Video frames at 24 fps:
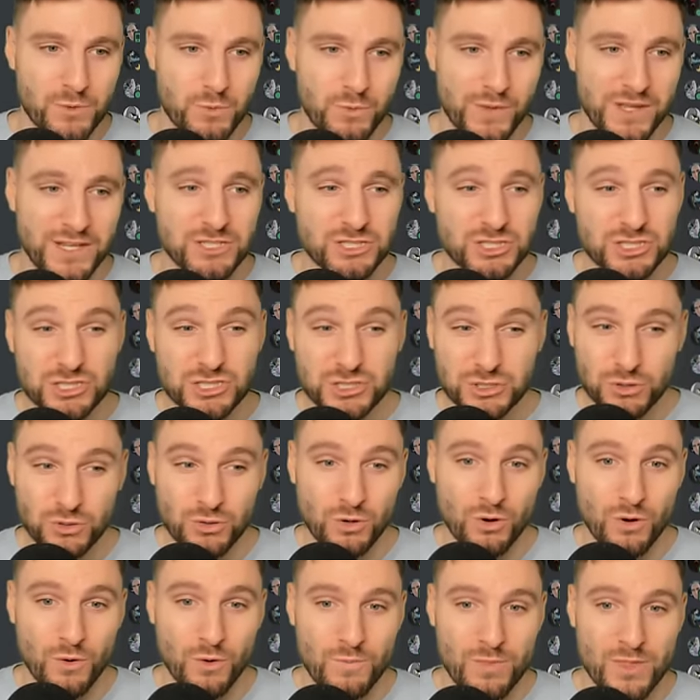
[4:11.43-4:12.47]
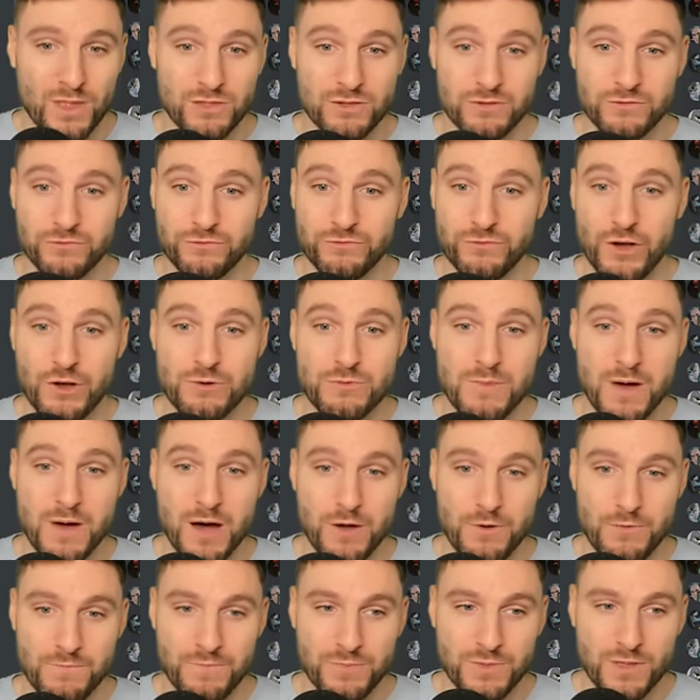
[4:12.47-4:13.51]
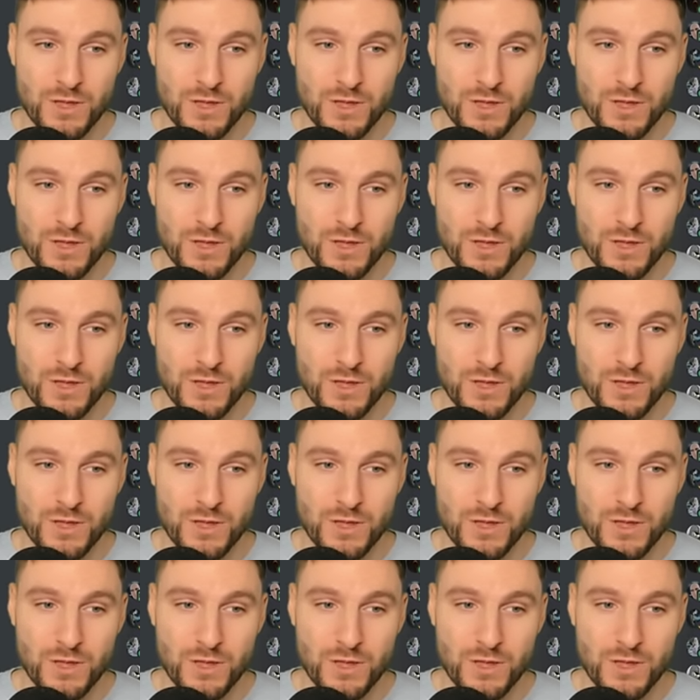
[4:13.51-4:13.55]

We saw the FOMO.